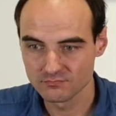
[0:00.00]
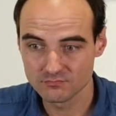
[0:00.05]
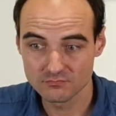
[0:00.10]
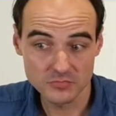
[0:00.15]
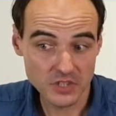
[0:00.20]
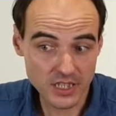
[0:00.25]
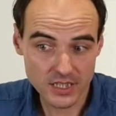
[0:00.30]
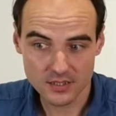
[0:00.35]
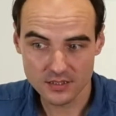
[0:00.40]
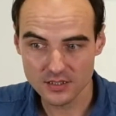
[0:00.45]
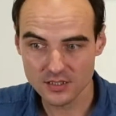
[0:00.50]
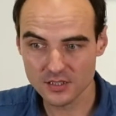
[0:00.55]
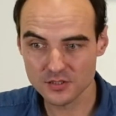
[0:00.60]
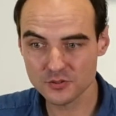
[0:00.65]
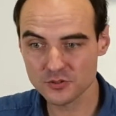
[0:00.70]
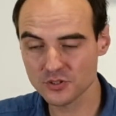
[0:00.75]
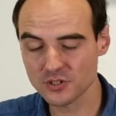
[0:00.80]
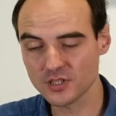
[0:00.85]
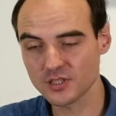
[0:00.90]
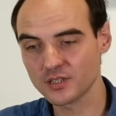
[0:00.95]
yeah,
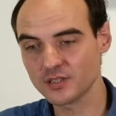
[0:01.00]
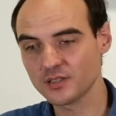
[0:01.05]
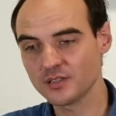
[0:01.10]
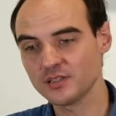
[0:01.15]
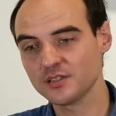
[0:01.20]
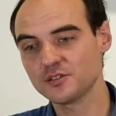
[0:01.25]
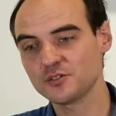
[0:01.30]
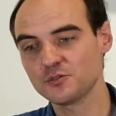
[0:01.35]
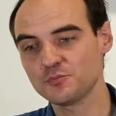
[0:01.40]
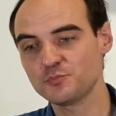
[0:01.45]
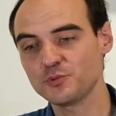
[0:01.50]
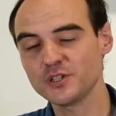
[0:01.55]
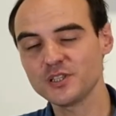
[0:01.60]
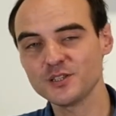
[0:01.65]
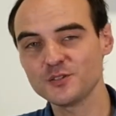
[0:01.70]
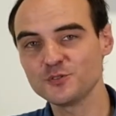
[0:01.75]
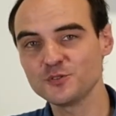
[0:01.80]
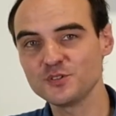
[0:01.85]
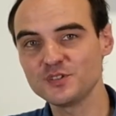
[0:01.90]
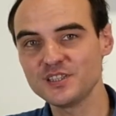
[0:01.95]
it's a pretty
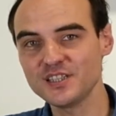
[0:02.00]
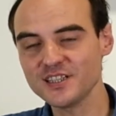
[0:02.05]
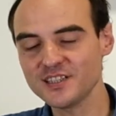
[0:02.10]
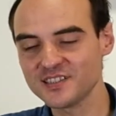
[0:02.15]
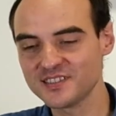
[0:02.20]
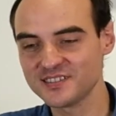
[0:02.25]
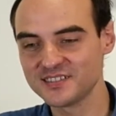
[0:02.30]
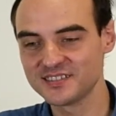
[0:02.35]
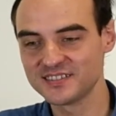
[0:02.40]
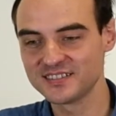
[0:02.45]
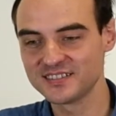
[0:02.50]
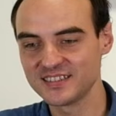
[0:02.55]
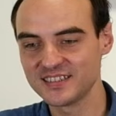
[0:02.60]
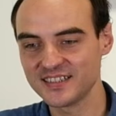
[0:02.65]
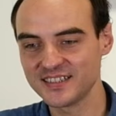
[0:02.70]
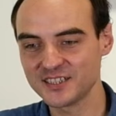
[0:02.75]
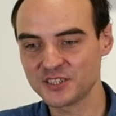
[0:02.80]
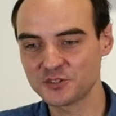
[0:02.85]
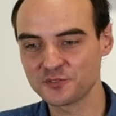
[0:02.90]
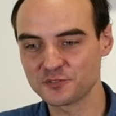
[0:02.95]
good deal
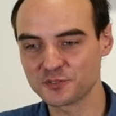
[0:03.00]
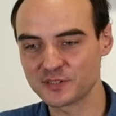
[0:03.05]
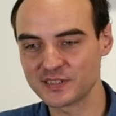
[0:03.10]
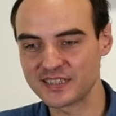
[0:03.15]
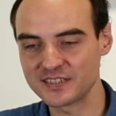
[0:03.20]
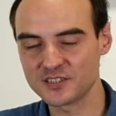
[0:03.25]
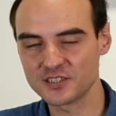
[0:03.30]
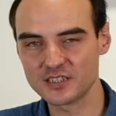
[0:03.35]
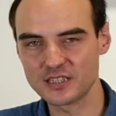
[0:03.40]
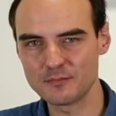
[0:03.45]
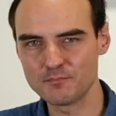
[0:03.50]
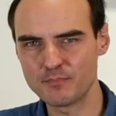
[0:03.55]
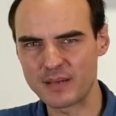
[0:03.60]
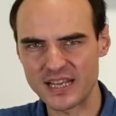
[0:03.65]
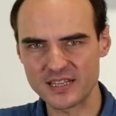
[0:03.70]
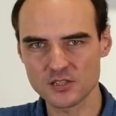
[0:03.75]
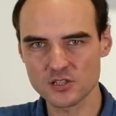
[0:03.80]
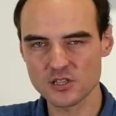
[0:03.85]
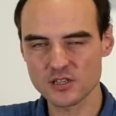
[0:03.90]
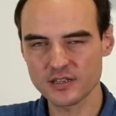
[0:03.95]
as far as
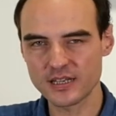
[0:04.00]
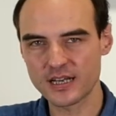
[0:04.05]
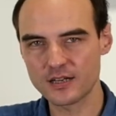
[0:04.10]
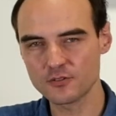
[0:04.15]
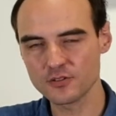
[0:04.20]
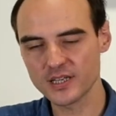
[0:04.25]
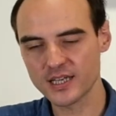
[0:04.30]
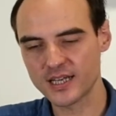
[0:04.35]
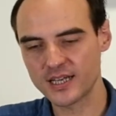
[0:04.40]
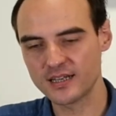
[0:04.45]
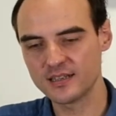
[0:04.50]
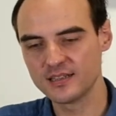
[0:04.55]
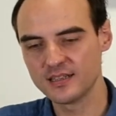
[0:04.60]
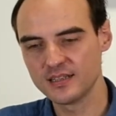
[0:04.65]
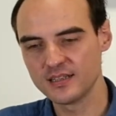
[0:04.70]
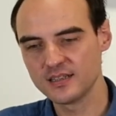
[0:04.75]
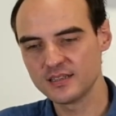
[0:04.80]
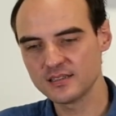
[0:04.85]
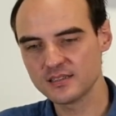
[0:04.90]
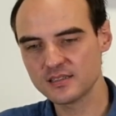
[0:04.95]
Banzhang area
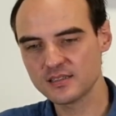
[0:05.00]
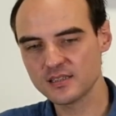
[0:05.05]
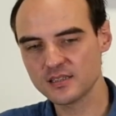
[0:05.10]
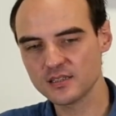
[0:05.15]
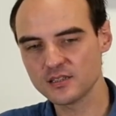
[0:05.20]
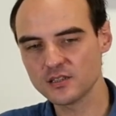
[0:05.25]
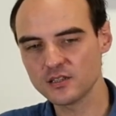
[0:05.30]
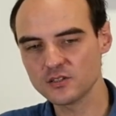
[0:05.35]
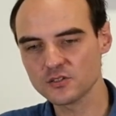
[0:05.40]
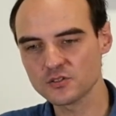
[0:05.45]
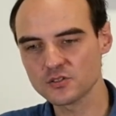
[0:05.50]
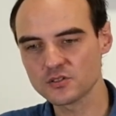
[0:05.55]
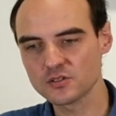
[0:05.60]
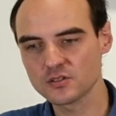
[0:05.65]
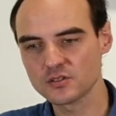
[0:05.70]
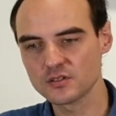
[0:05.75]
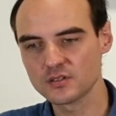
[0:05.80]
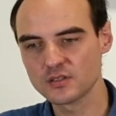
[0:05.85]
tea goes.